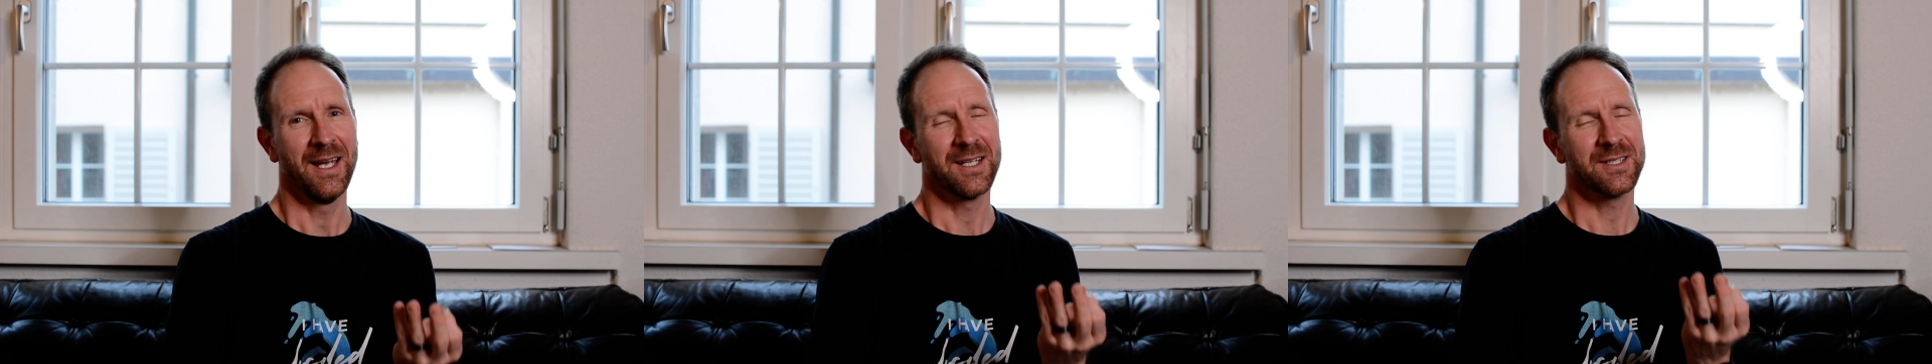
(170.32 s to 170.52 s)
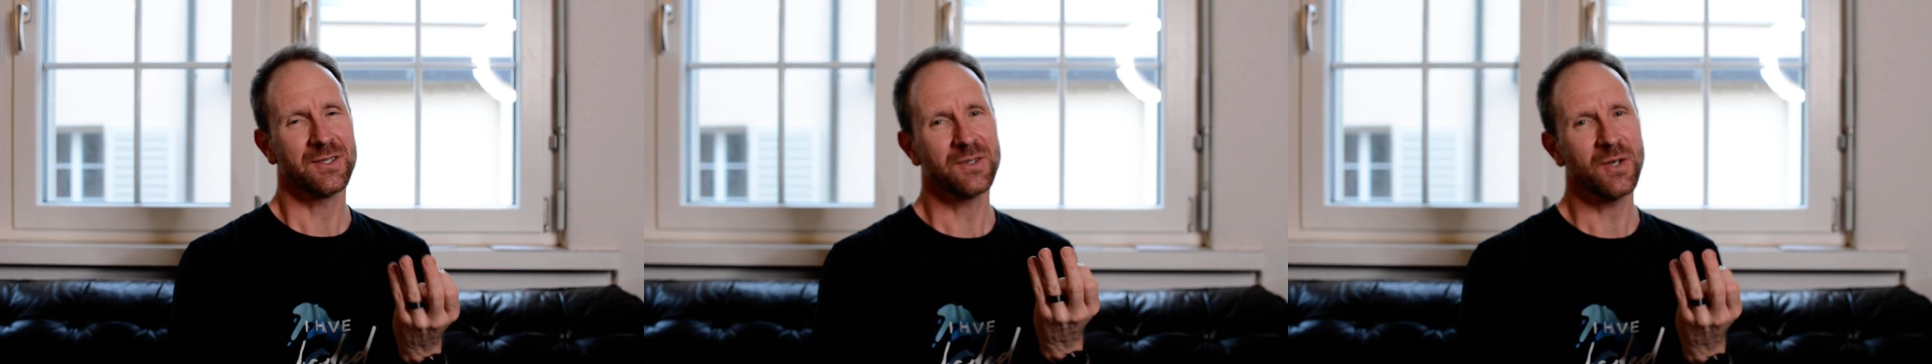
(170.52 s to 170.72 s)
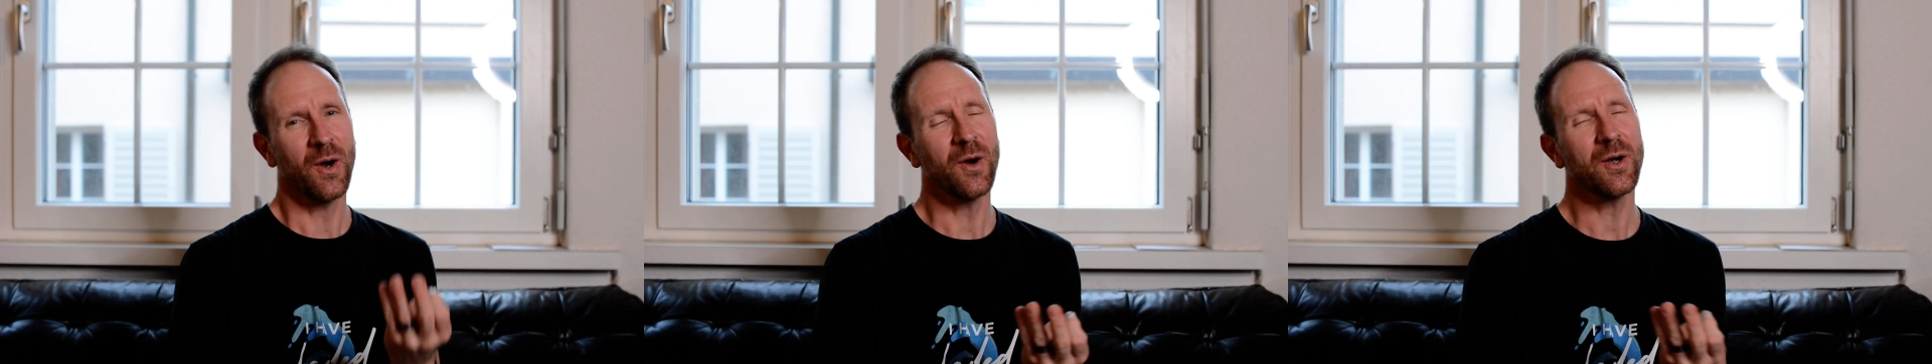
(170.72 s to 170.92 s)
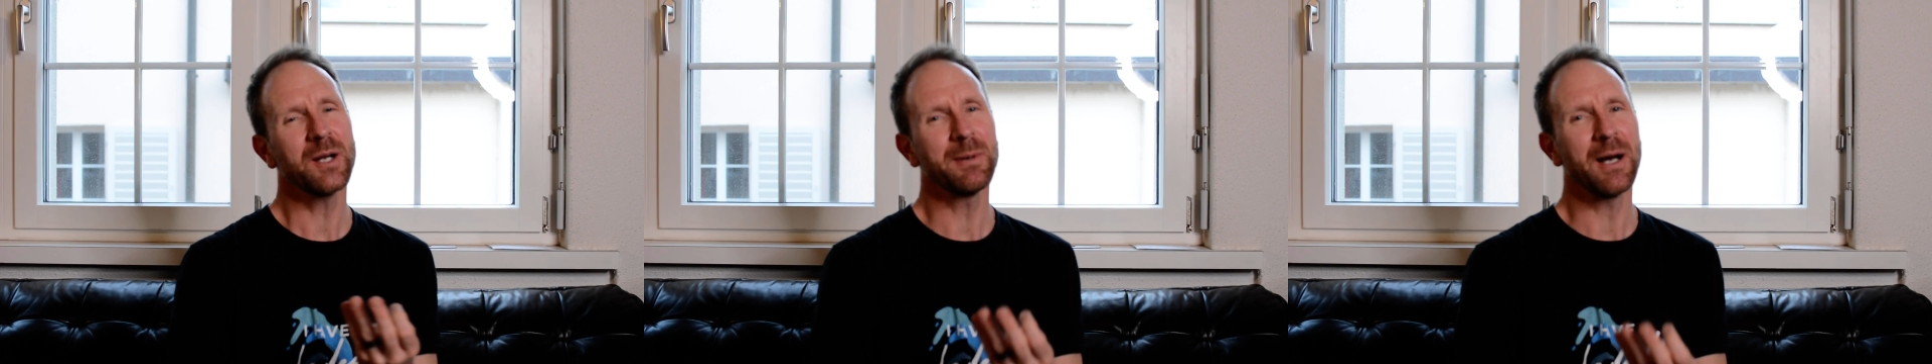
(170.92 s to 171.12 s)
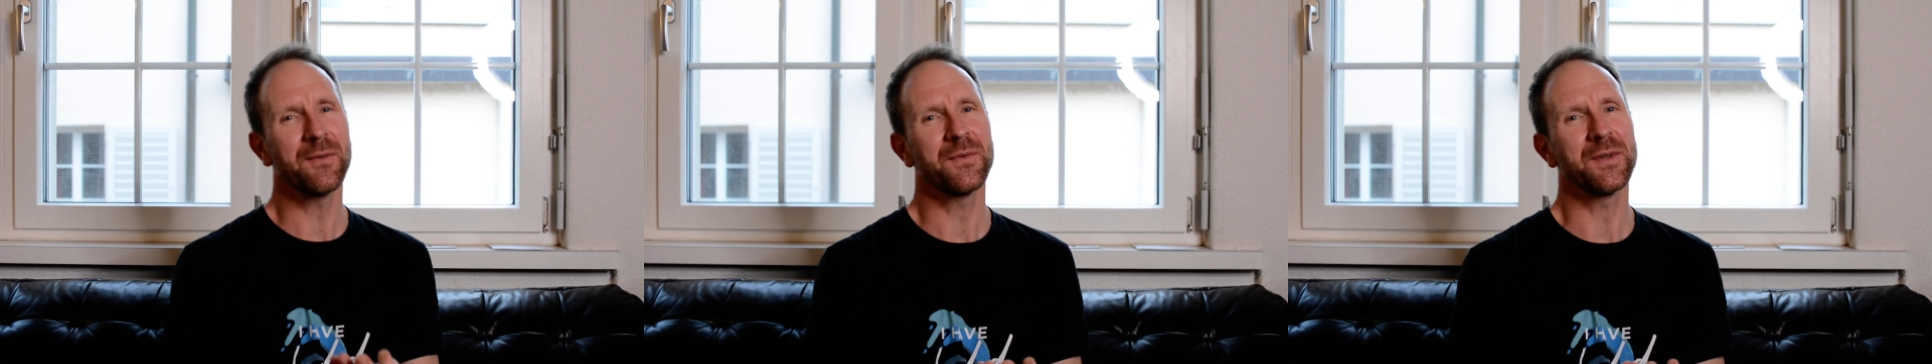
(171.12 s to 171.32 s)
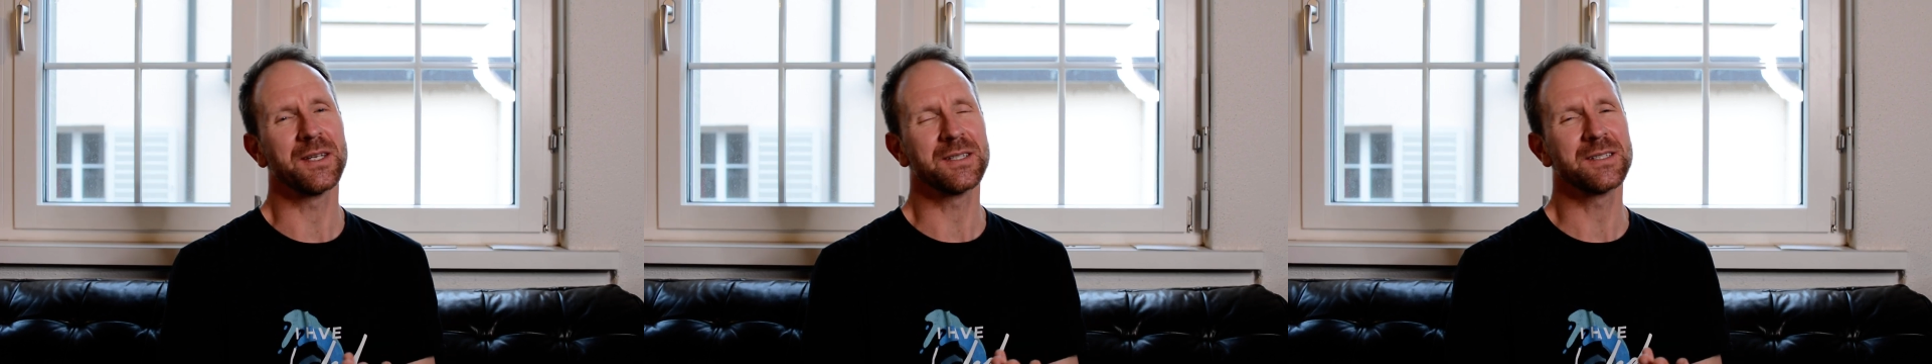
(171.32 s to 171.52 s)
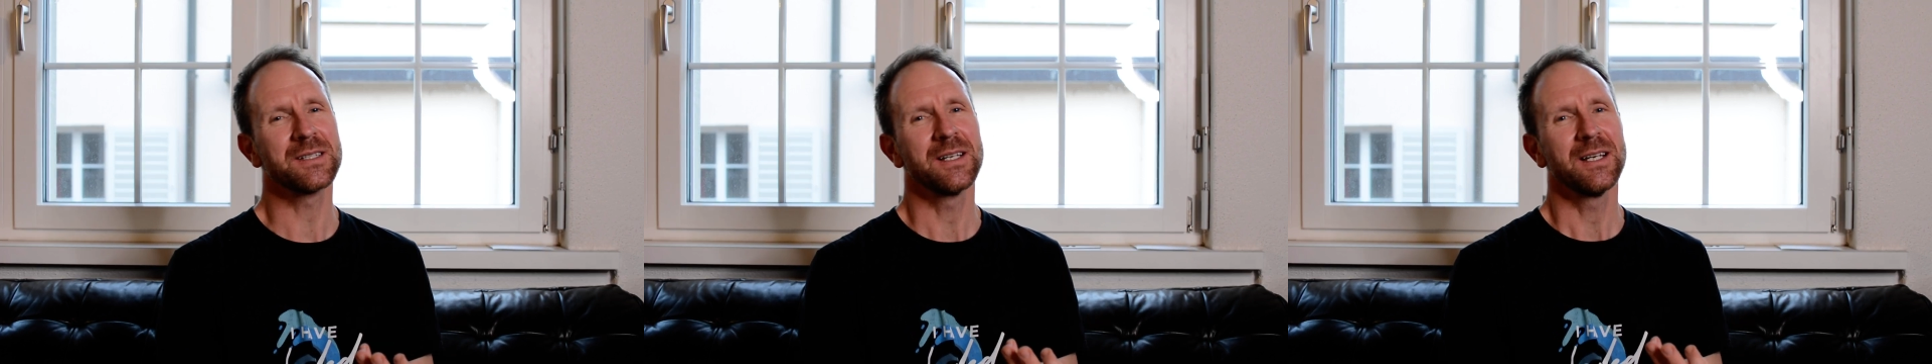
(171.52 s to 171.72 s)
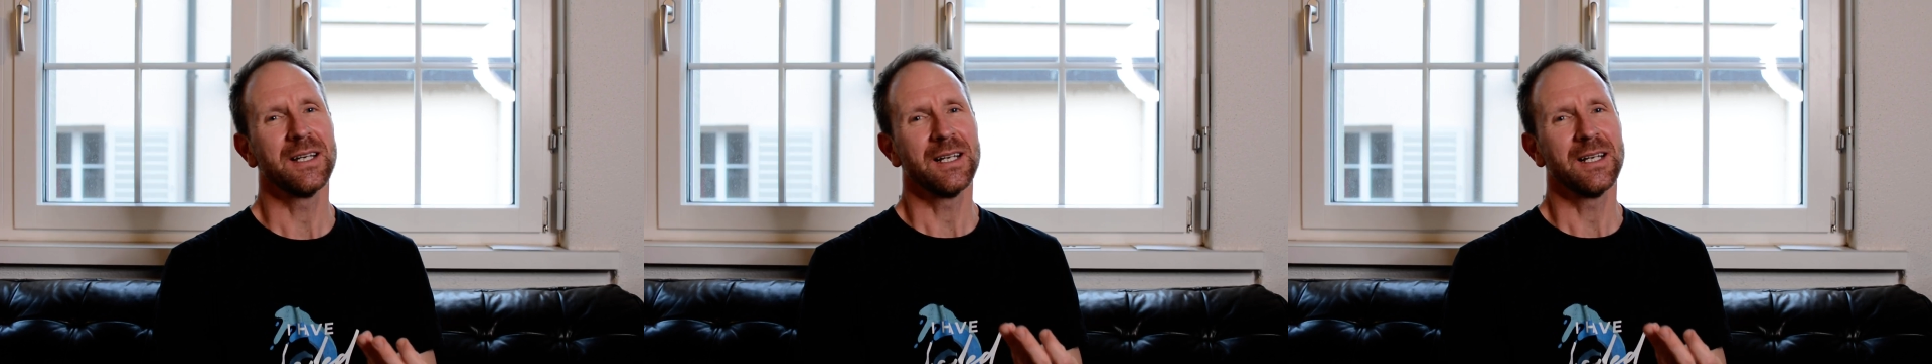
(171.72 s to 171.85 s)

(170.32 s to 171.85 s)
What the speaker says: So talk about this.